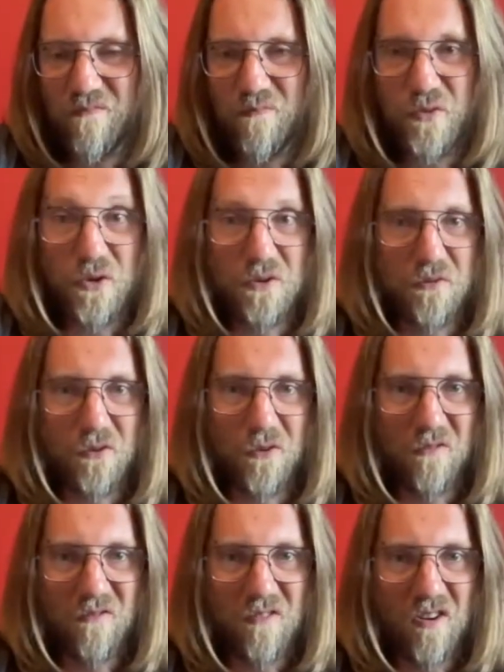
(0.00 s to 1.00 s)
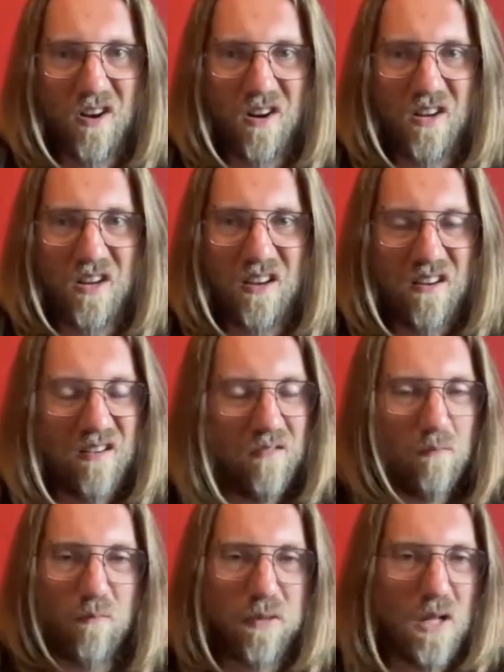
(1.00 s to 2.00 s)
beautiful, ugly,
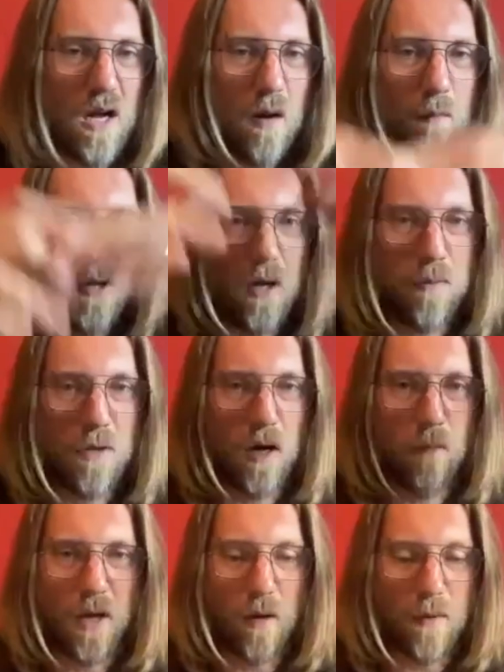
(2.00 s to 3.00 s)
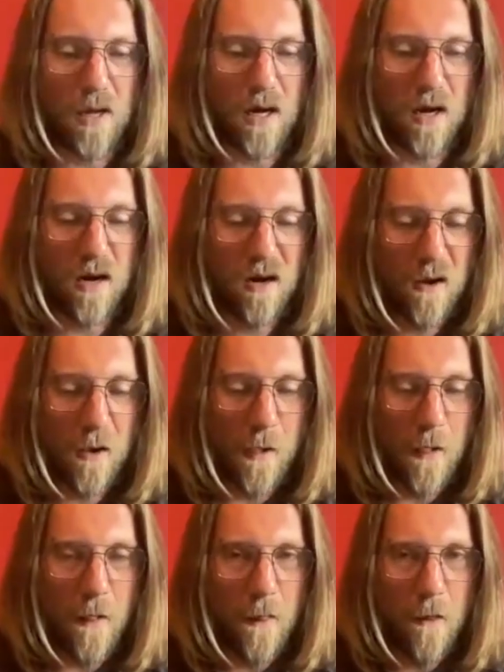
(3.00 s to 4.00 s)
blah, blah, blah, blah, blah.
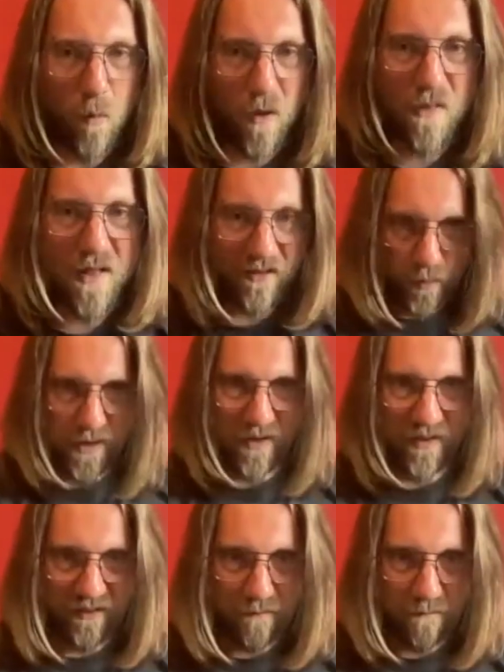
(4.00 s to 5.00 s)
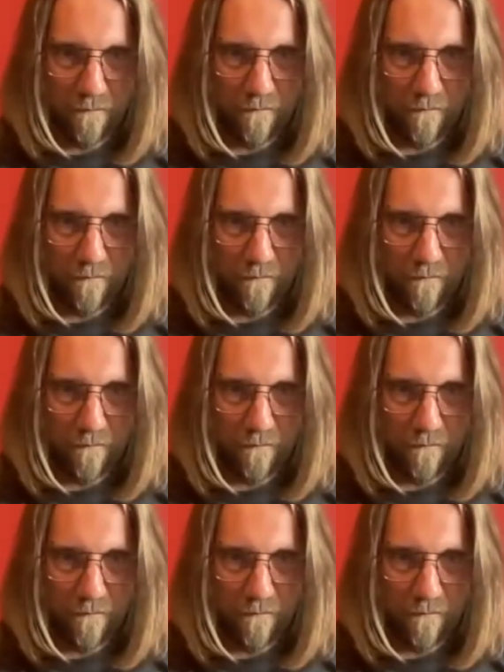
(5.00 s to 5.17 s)
Well, that's what it is.